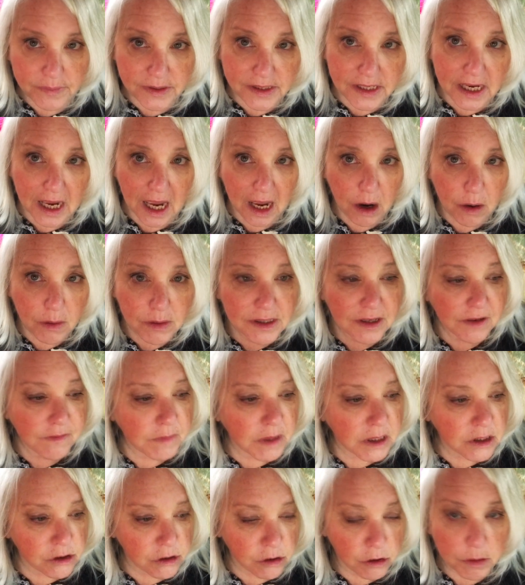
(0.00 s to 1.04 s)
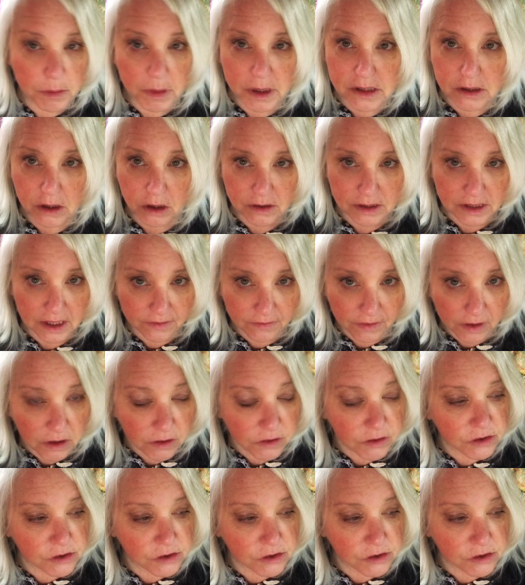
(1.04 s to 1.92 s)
See, I always have made sure that my dogs have health